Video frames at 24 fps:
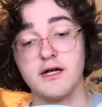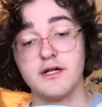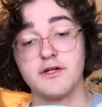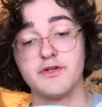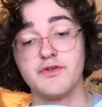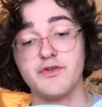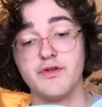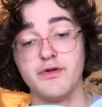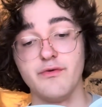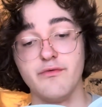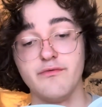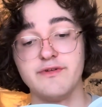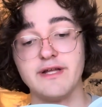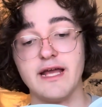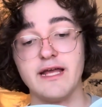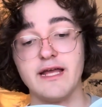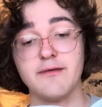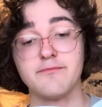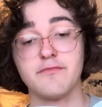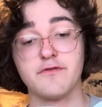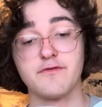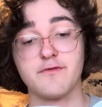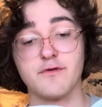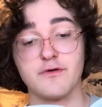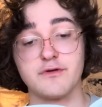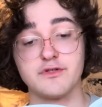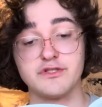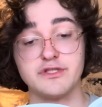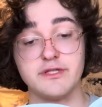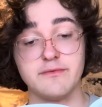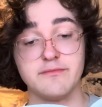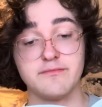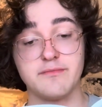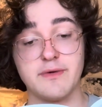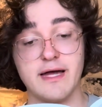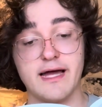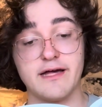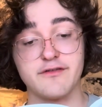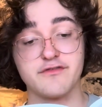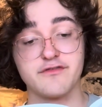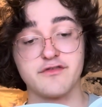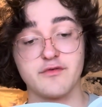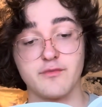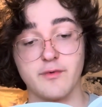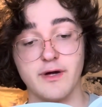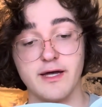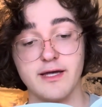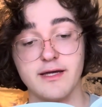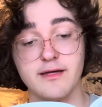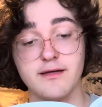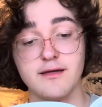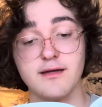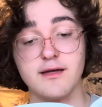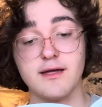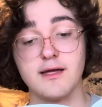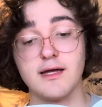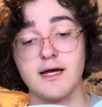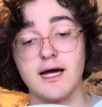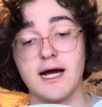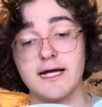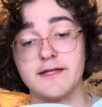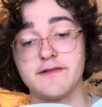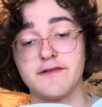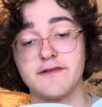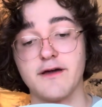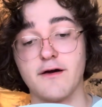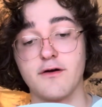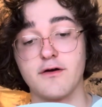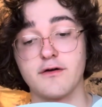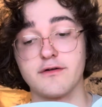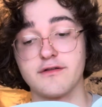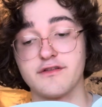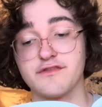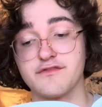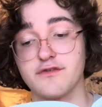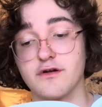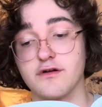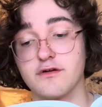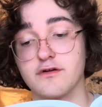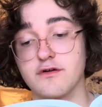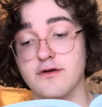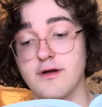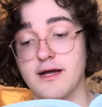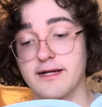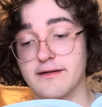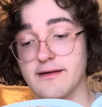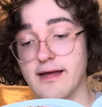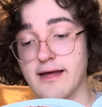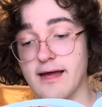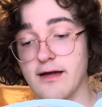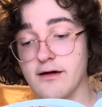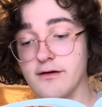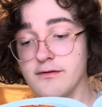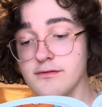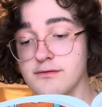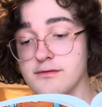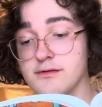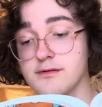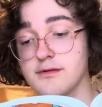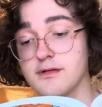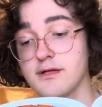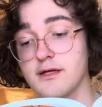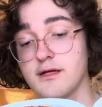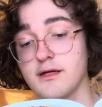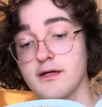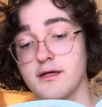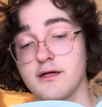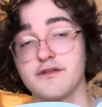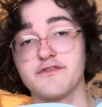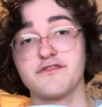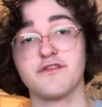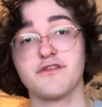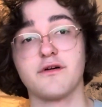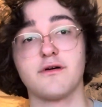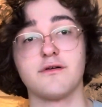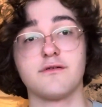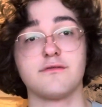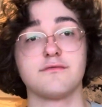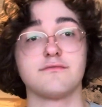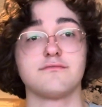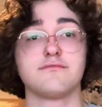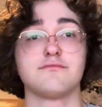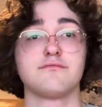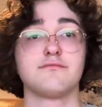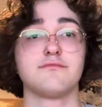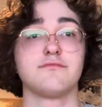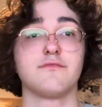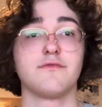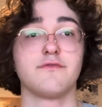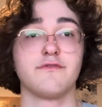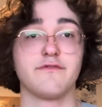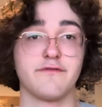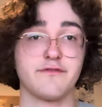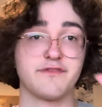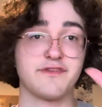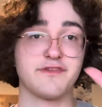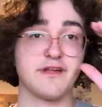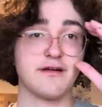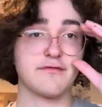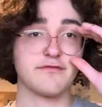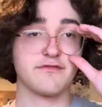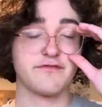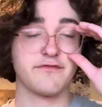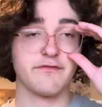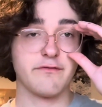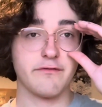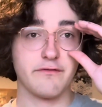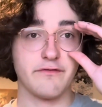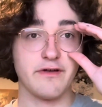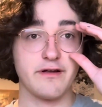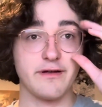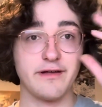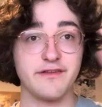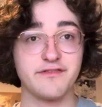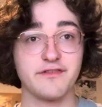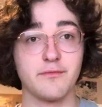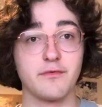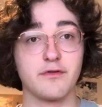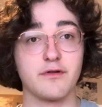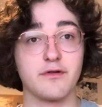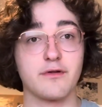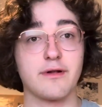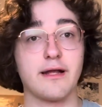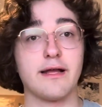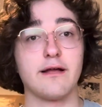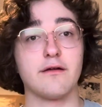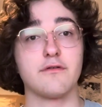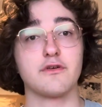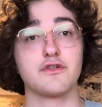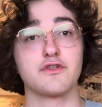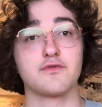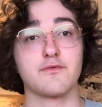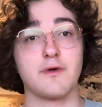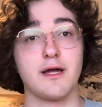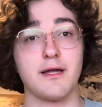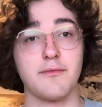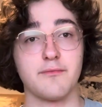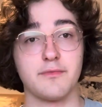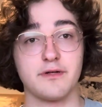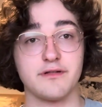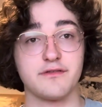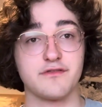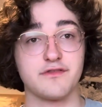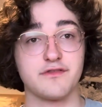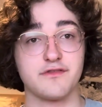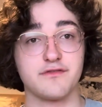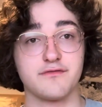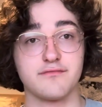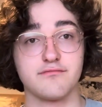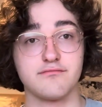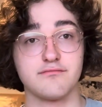Today before she passed away, I tell her to start crying now. So it sounds very similar to English, right? But it's